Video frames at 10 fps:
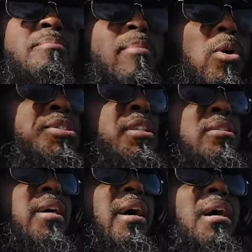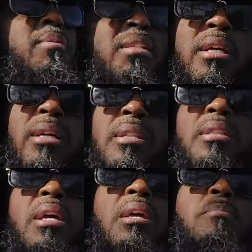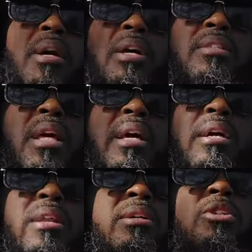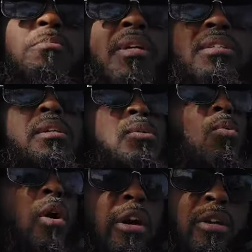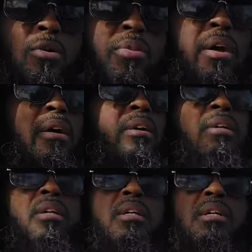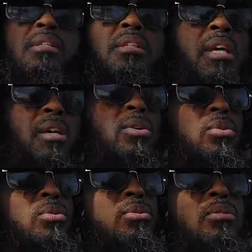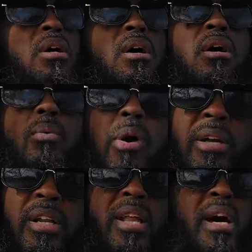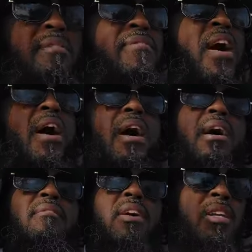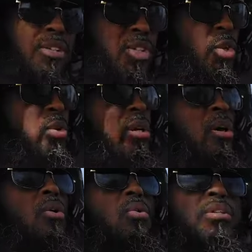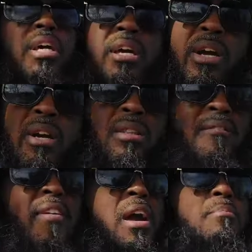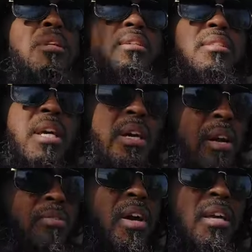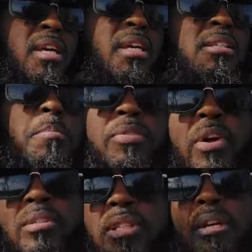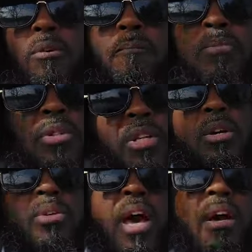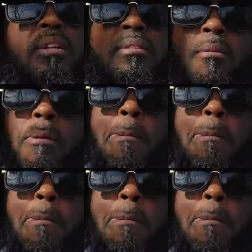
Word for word: Most of the time, that's a good thing because they get they're too busy working on their skills, uh, working a nine to five, in the studio, taking care of their families, taking care of their kids, but they're single, single dads.